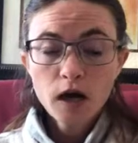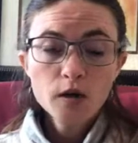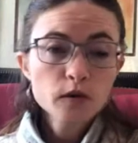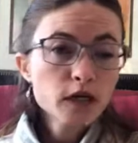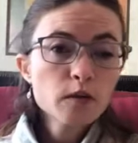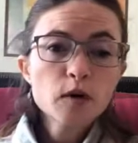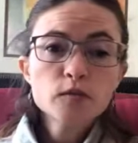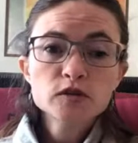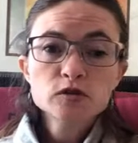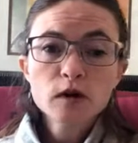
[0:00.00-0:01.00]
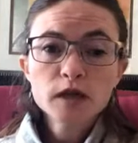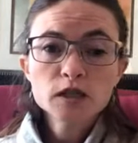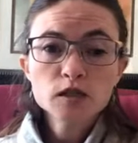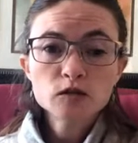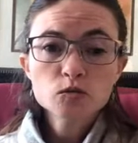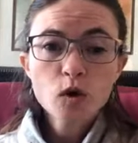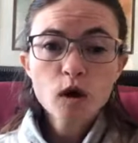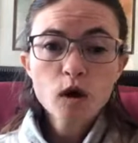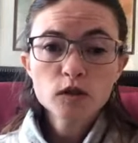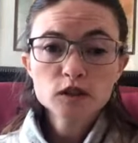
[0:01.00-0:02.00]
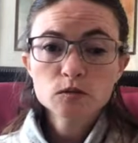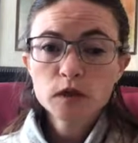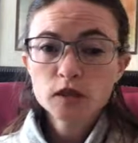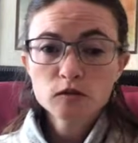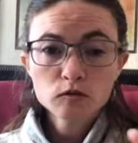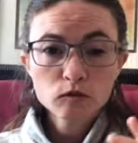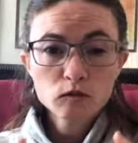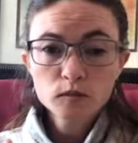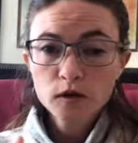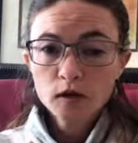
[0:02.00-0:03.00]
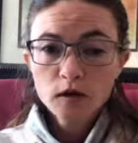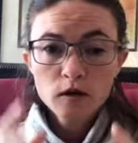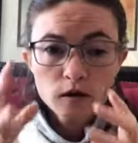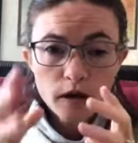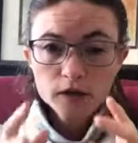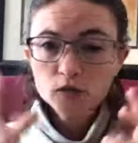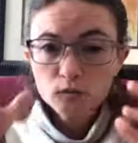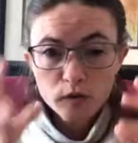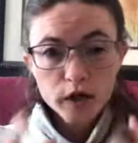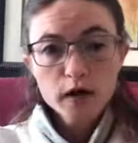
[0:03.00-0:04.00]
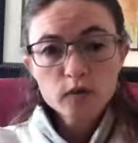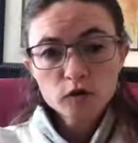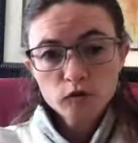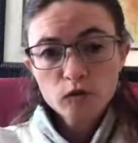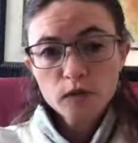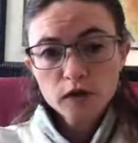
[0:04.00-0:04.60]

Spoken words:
And we came up with two ideas. One was to make the group, like to break up the group